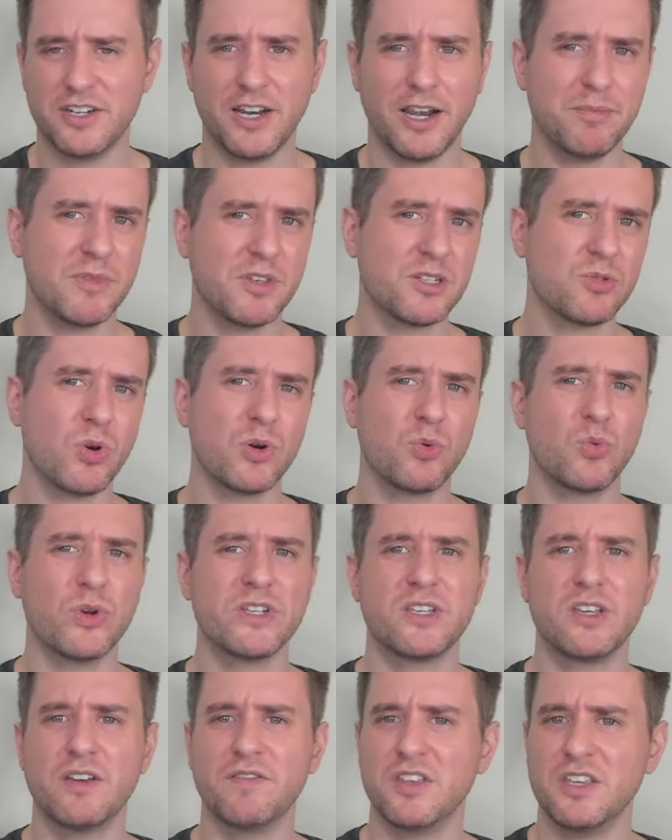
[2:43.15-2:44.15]
named this one
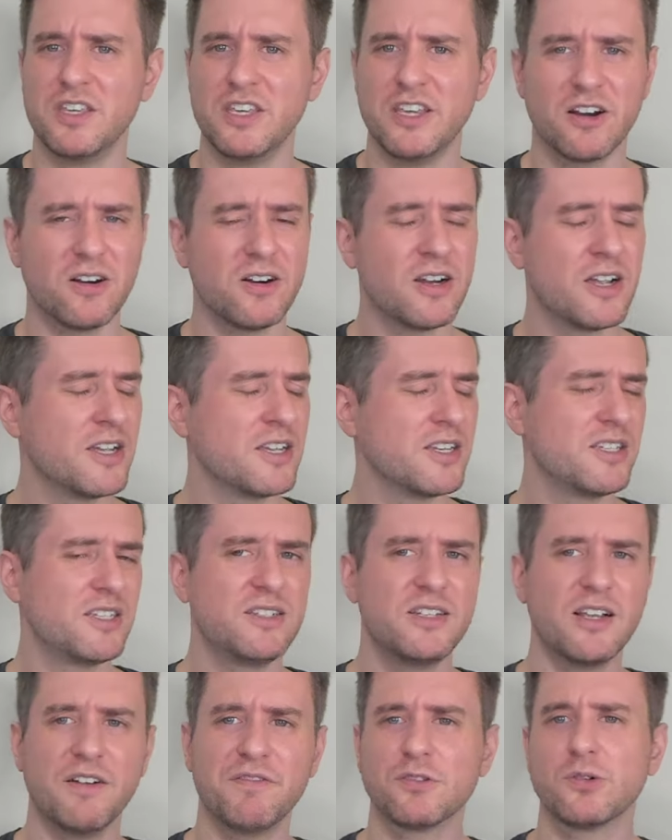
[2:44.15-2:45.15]
Whiskey of the Year
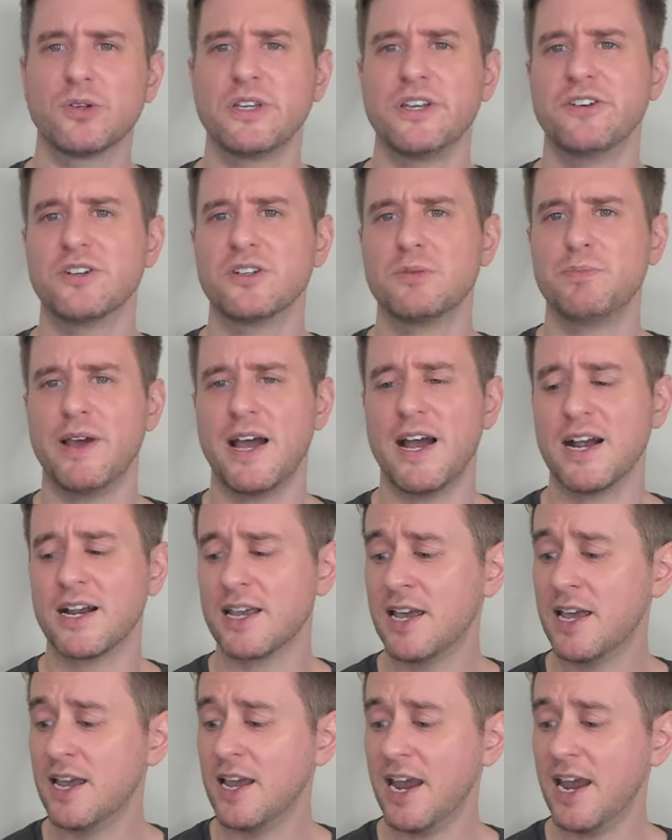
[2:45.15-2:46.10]
several years back.